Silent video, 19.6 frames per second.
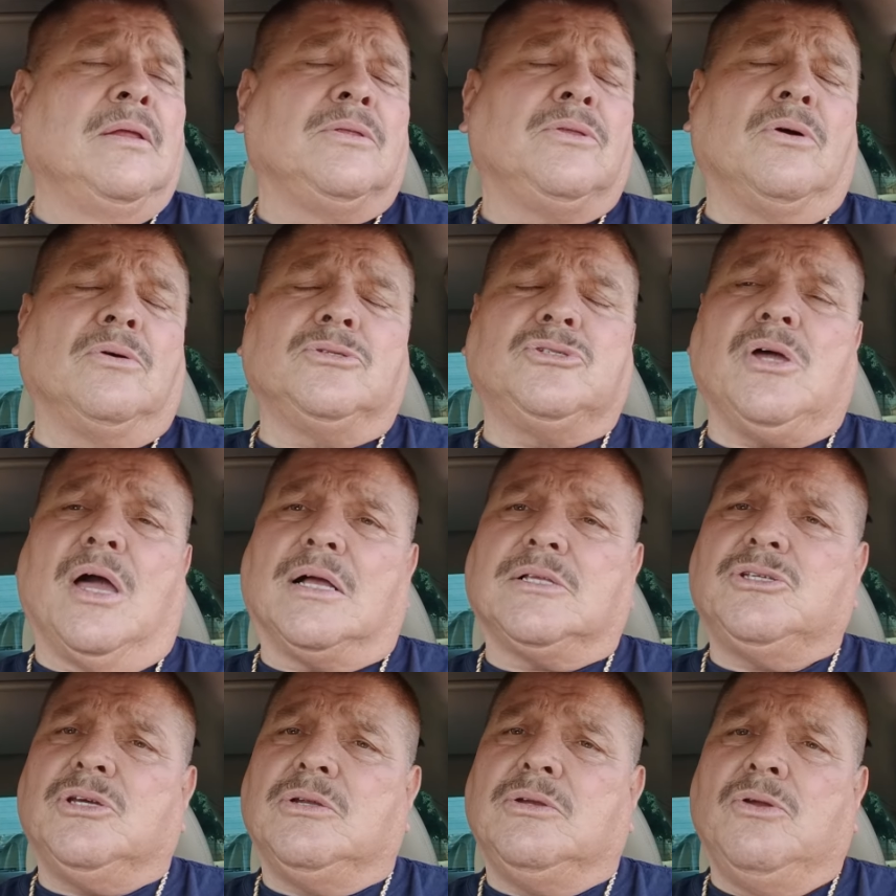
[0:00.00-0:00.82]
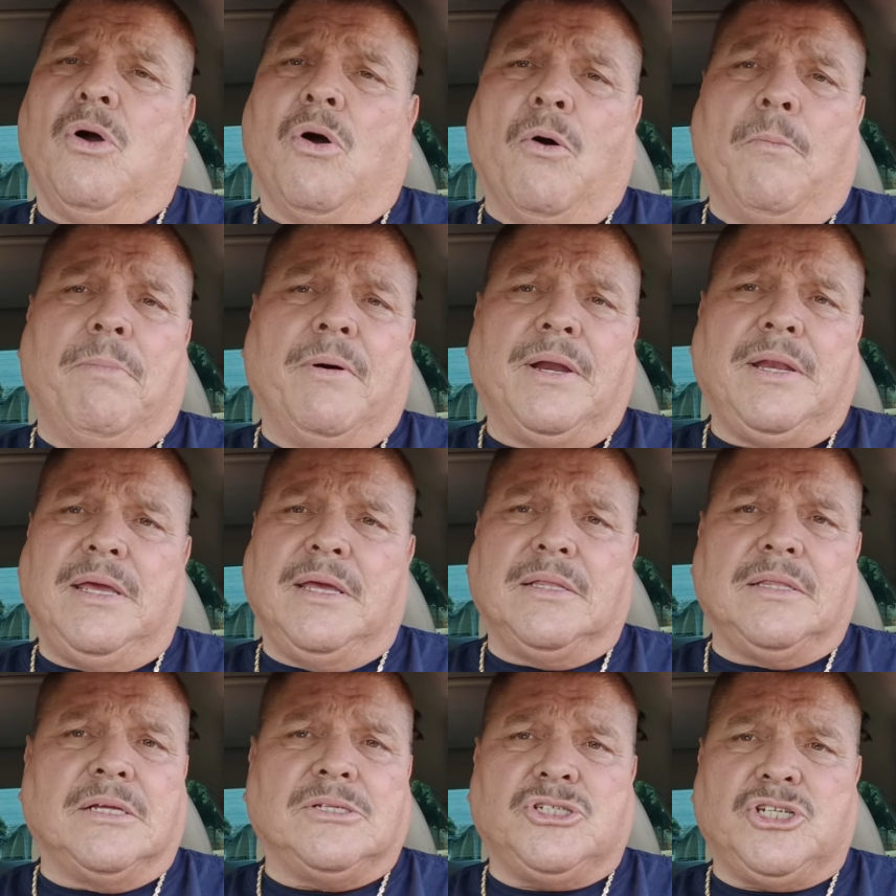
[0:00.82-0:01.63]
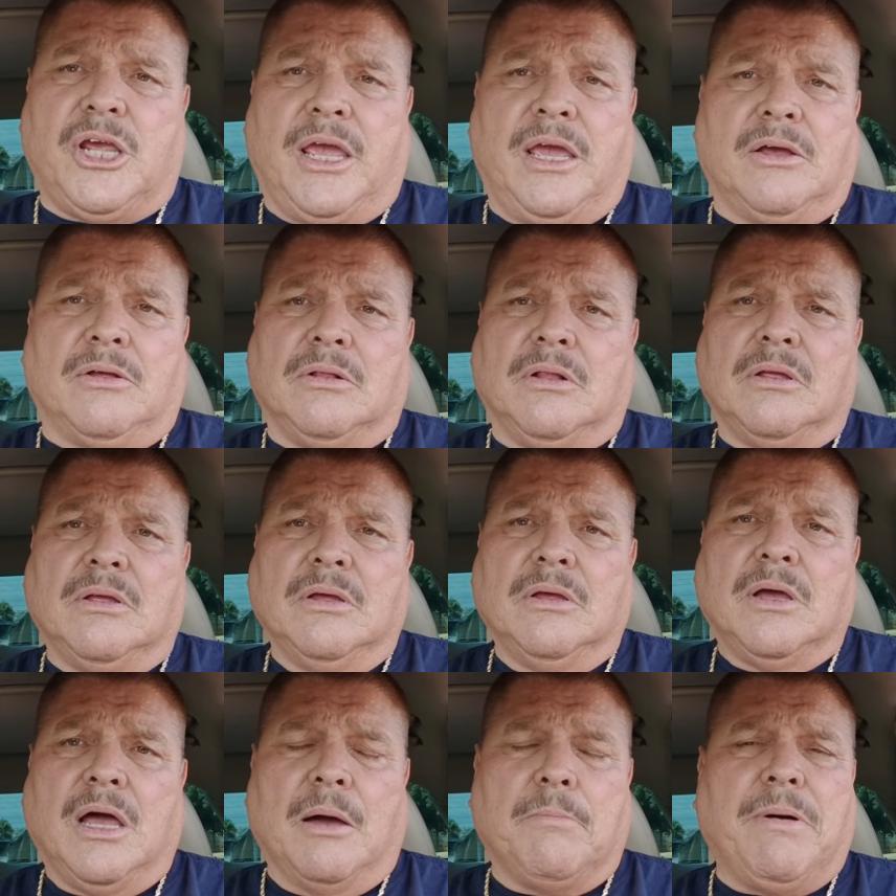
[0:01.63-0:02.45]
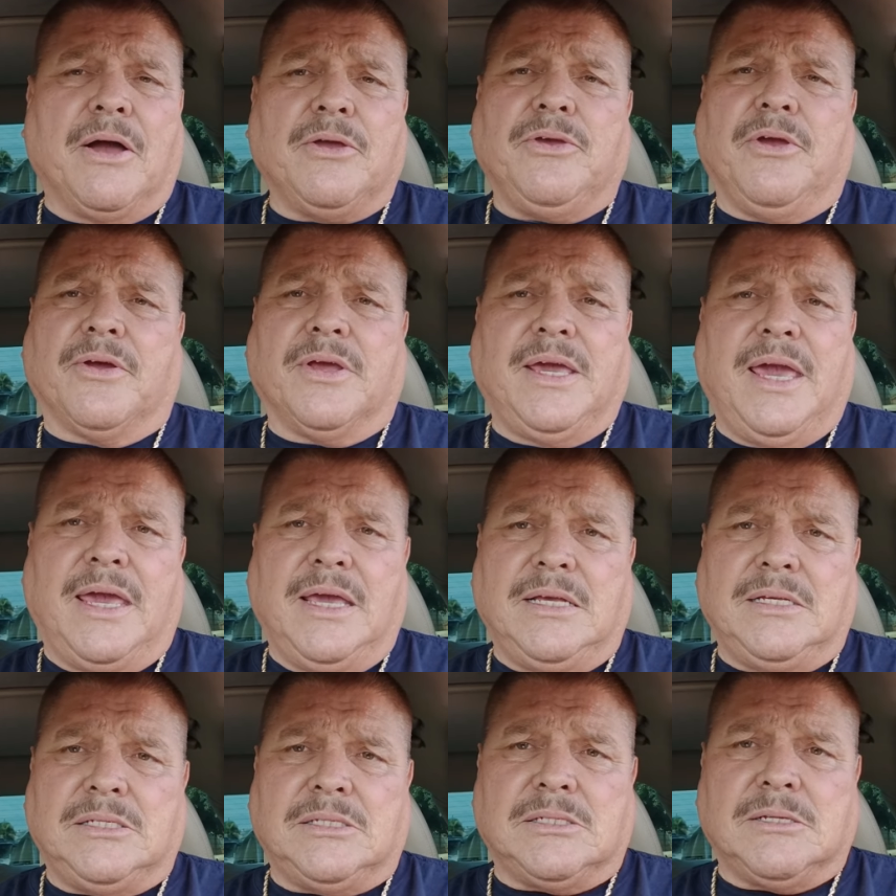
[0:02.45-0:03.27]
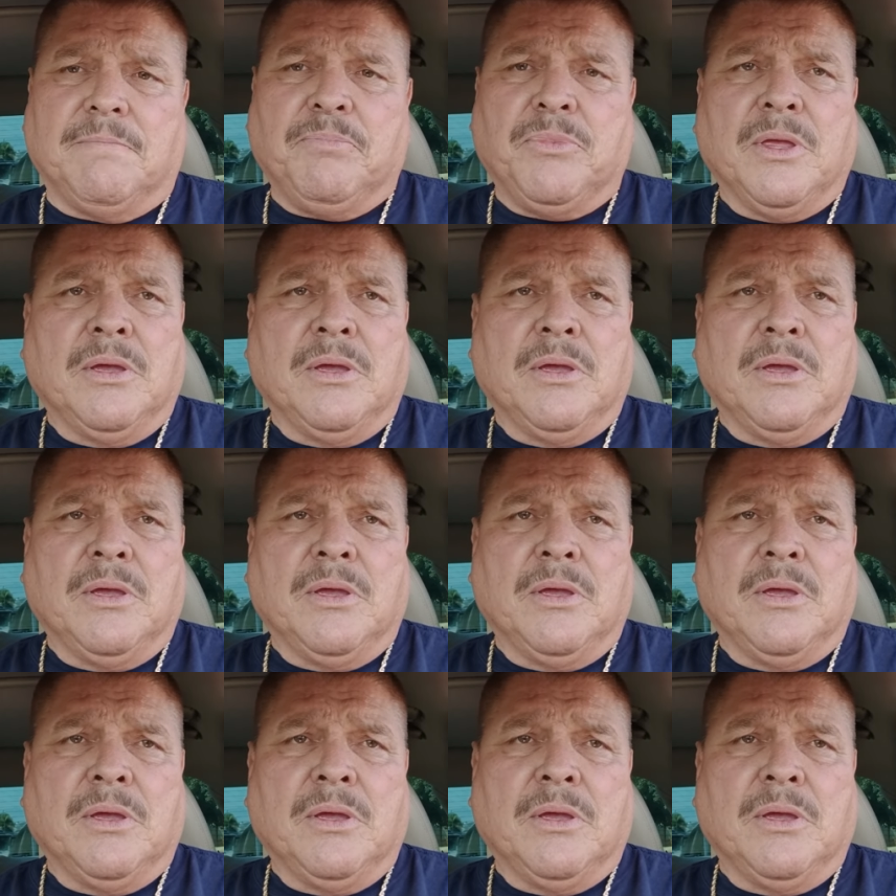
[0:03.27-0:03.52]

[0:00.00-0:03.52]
don't talk to nobody in the jail about your case.